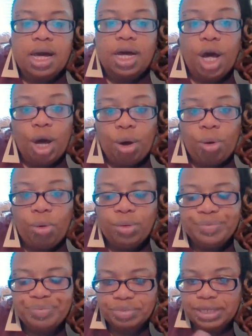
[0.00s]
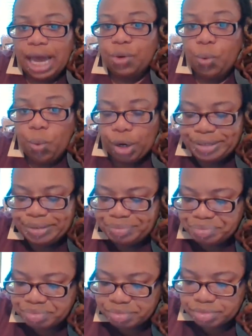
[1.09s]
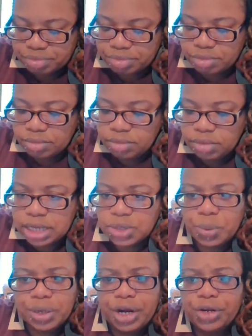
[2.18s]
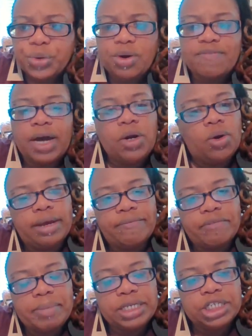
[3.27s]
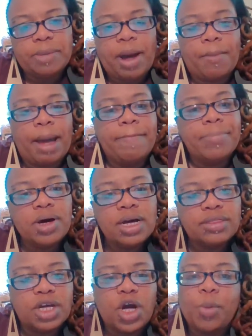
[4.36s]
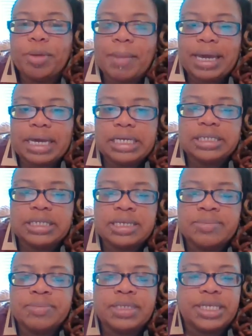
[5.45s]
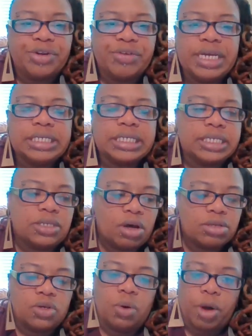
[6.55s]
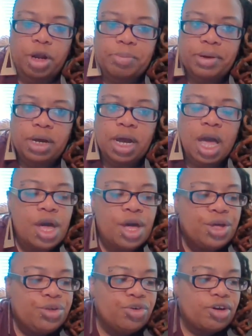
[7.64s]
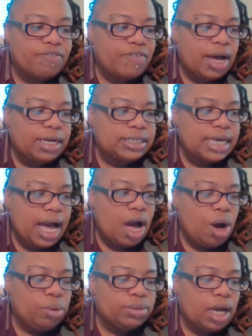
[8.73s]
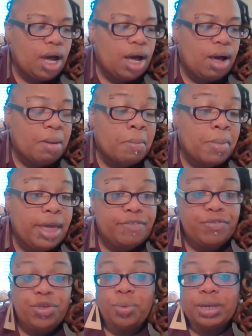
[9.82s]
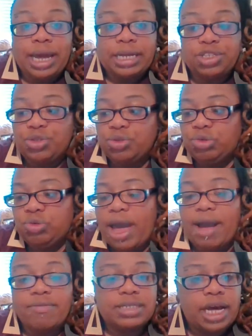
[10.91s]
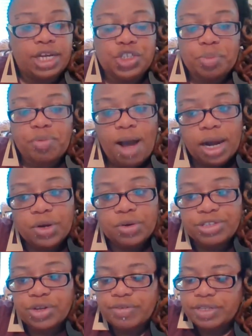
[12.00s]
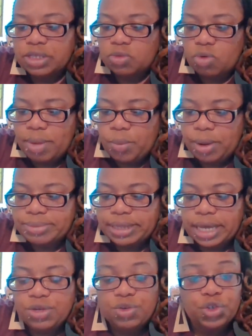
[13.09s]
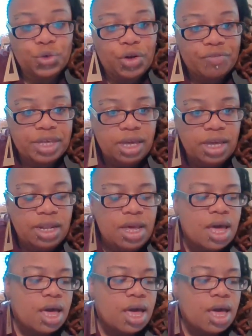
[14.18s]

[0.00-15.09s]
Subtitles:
co.org. So on there, you can find all the information about my book. The Coping Mechanisms series is also a workbook. You can find out if you would like to advertise your product or services on my website. You sure enough can.